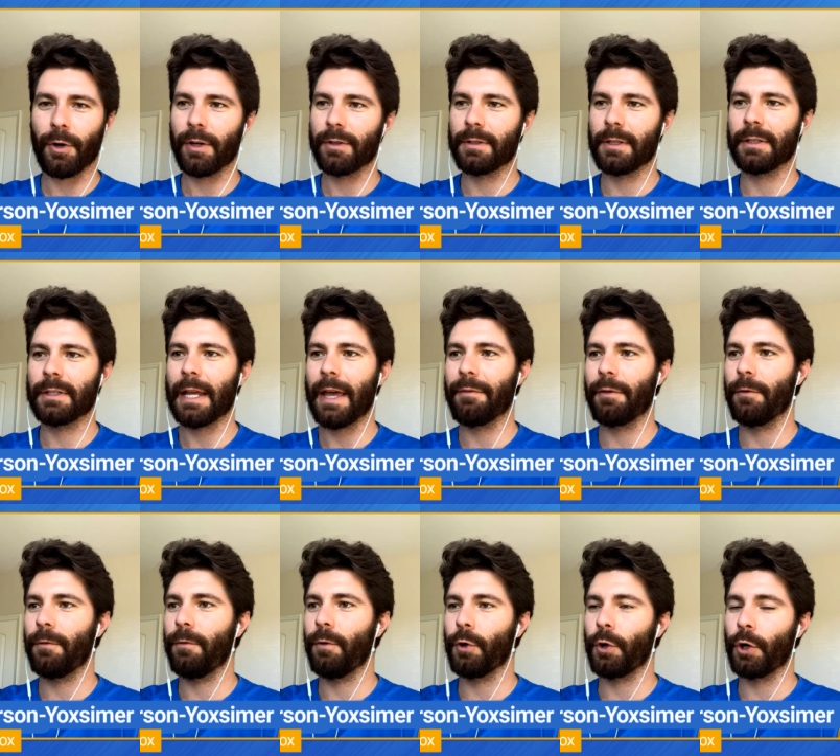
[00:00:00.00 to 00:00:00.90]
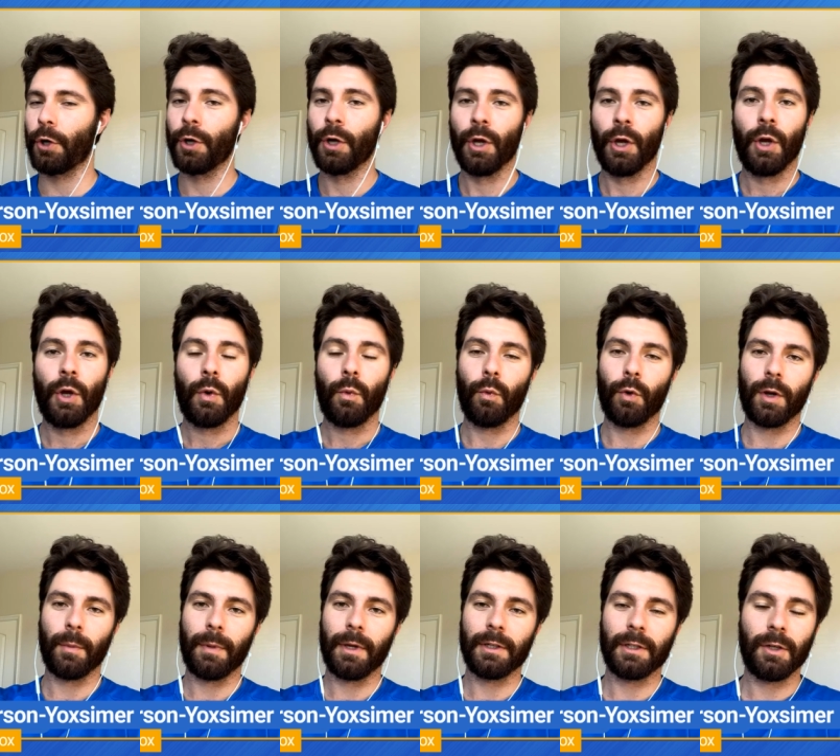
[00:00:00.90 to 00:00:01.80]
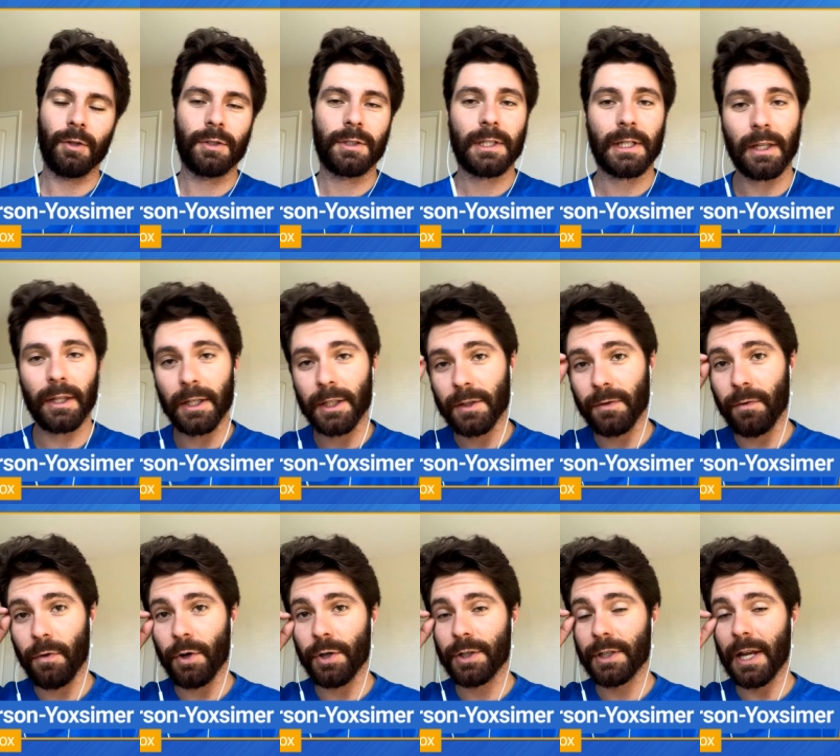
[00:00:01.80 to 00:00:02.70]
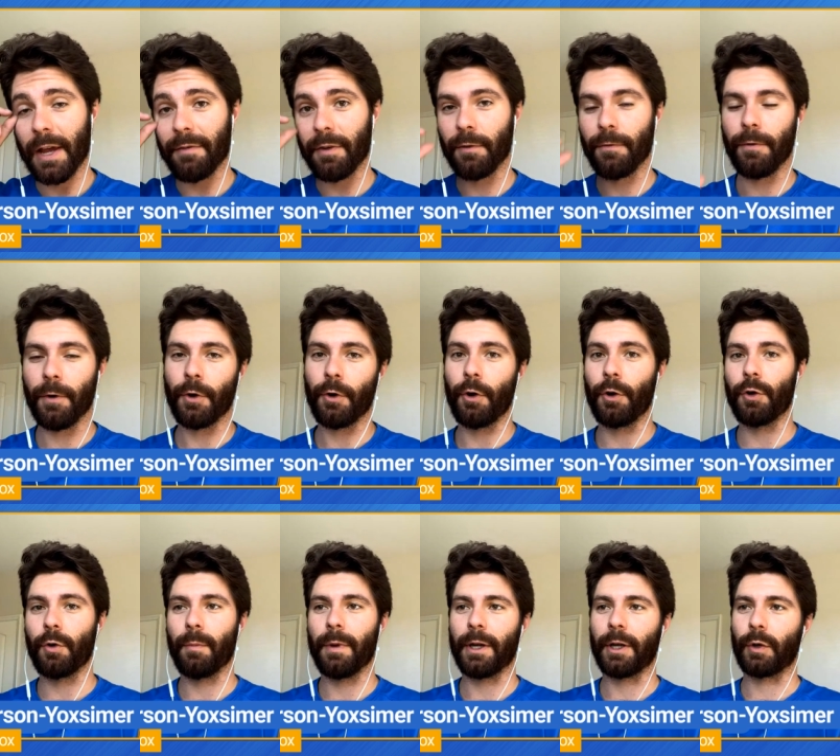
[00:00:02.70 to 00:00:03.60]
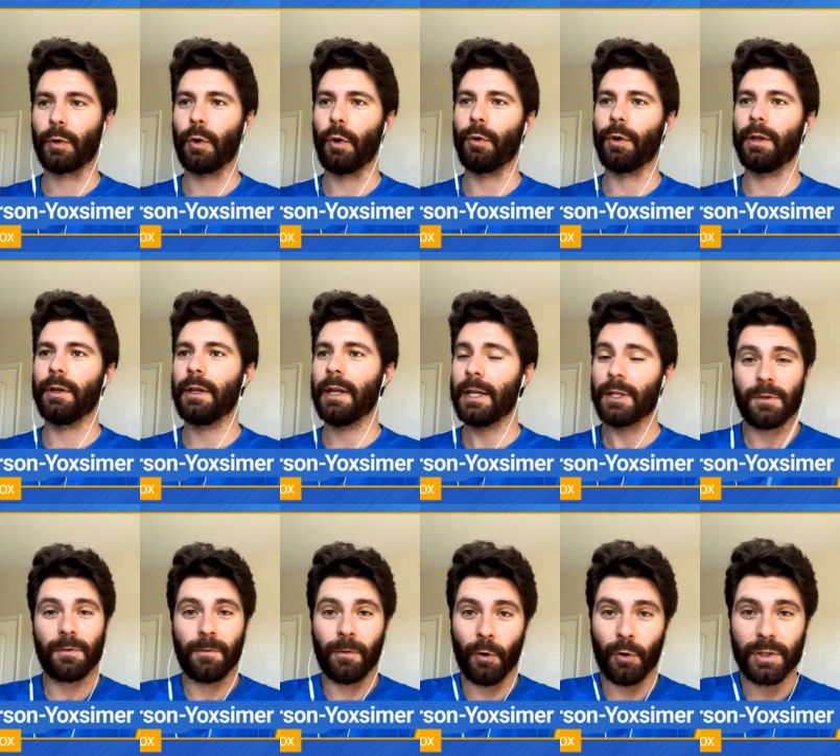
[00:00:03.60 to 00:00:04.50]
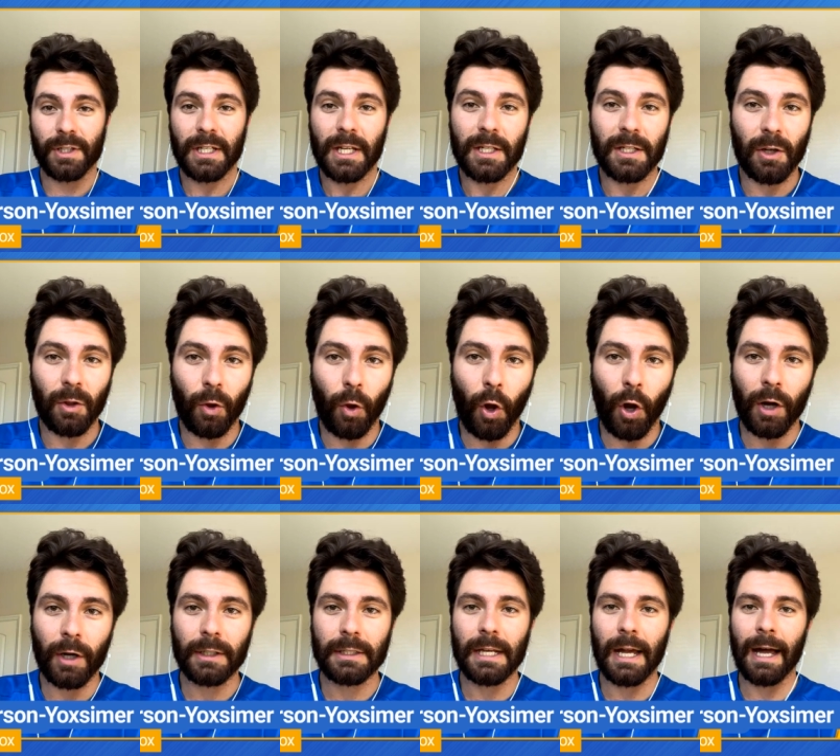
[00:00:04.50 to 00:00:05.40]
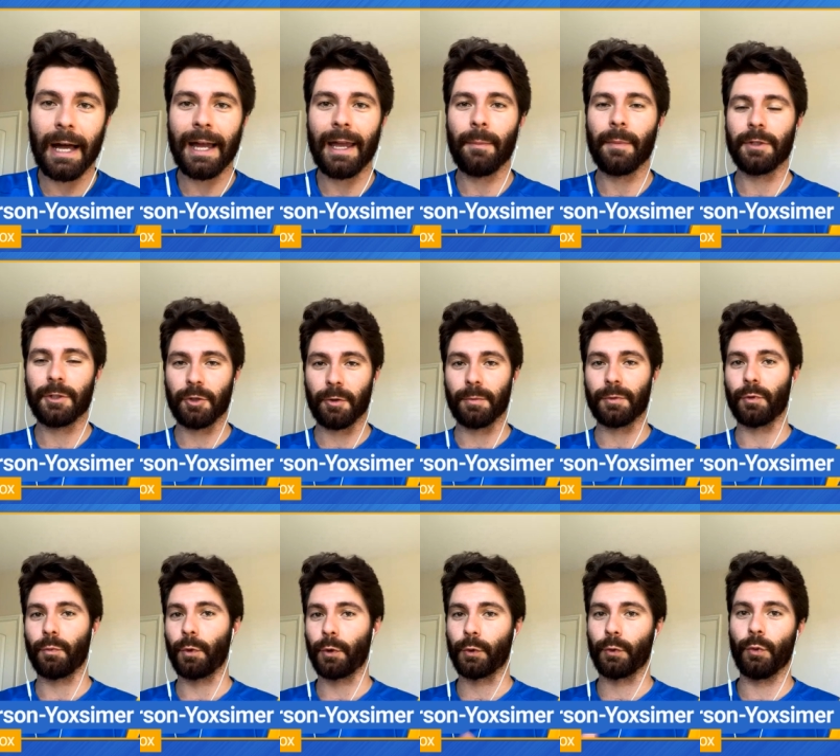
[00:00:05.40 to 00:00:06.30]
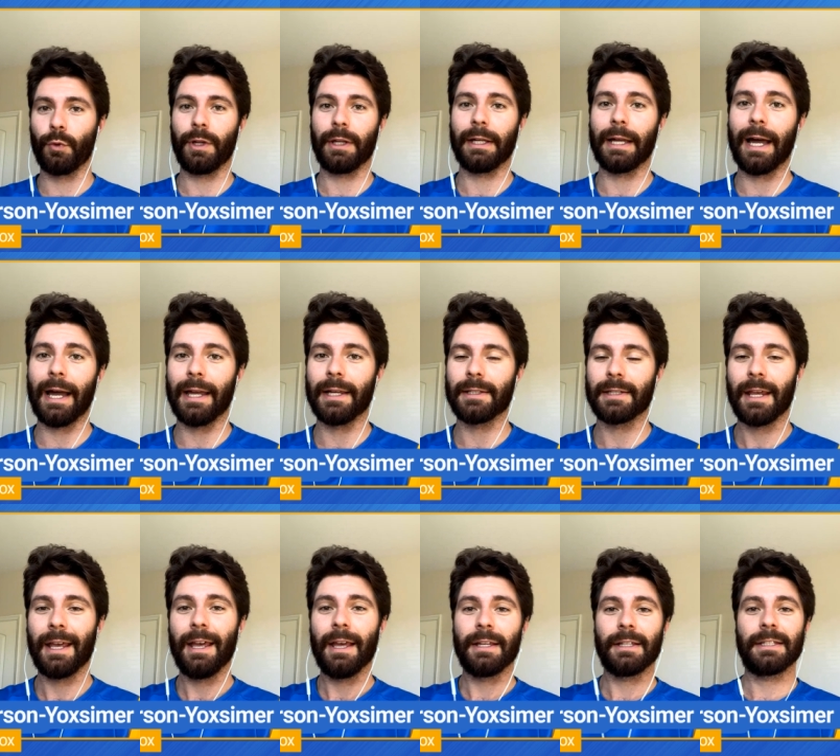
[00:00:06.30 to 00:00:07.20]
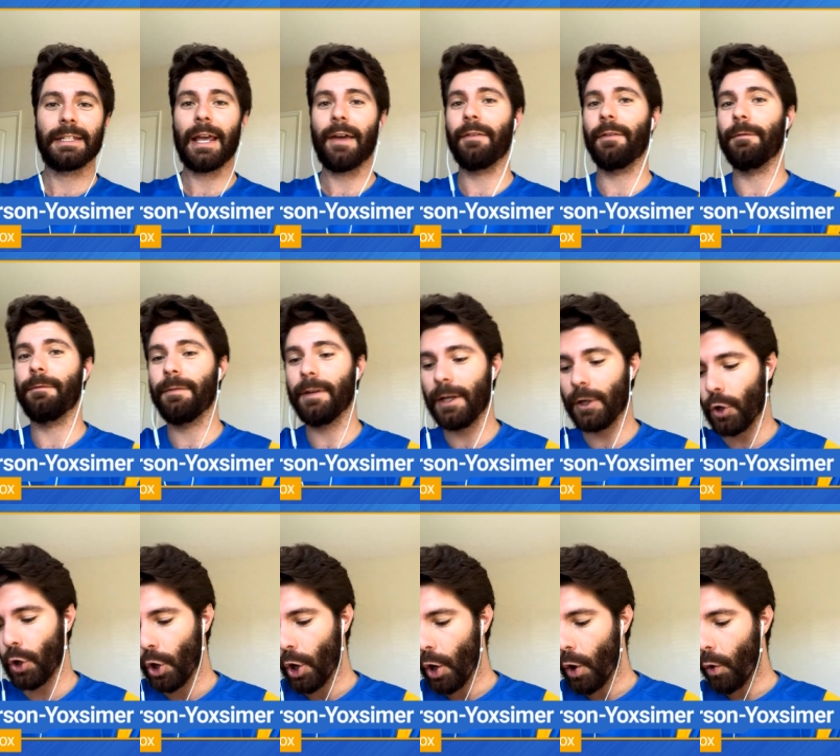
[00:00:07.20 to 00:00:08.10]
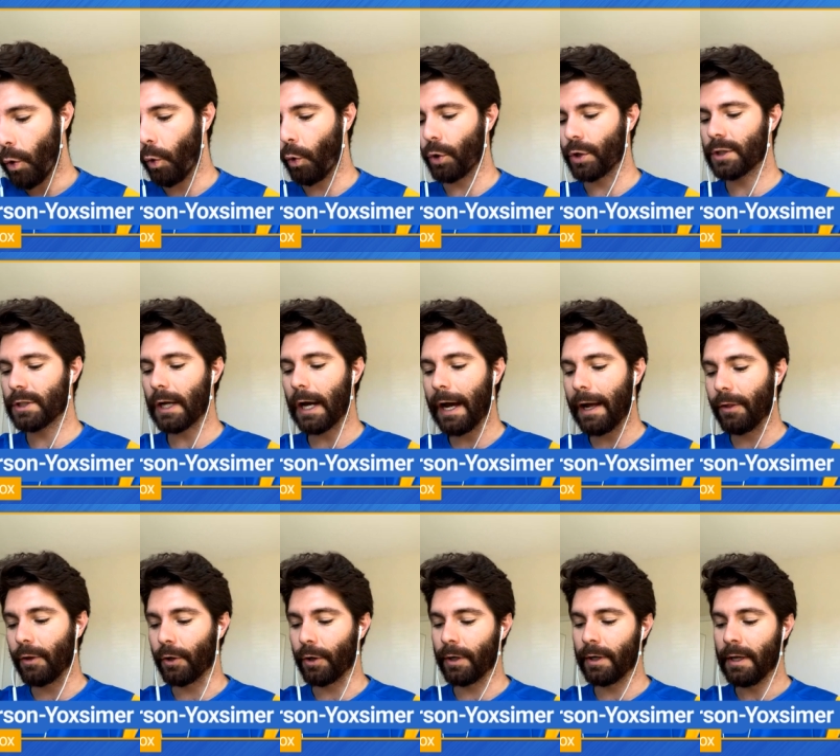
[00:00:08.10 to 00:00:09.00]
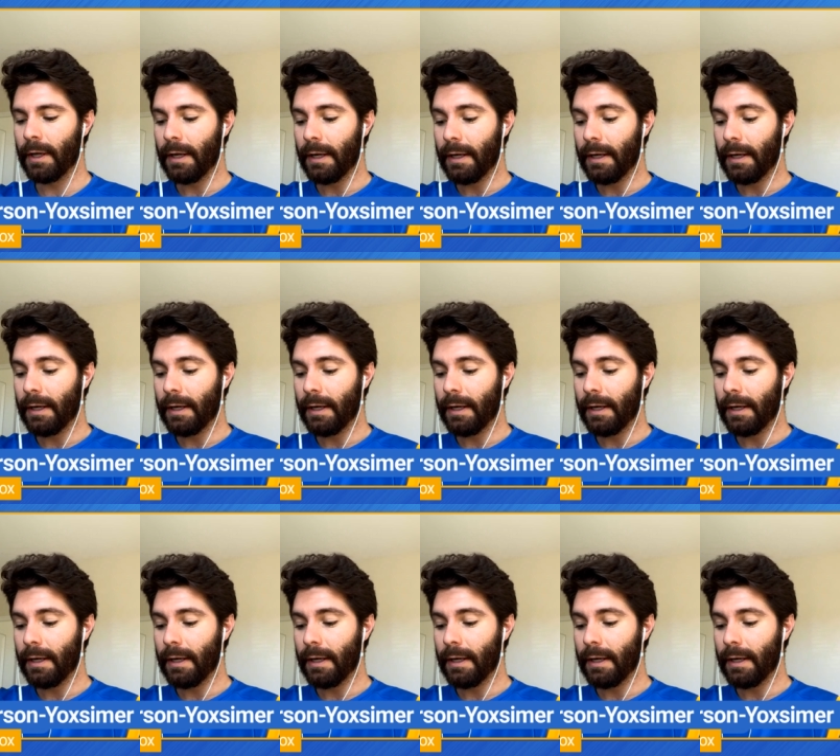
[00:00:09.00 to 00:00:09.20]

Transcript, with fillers: He's a seven footer would have been UCLA's first seven footer under Mick Cronin, his first in a long time in terms of recruiting guys seven feet or taller.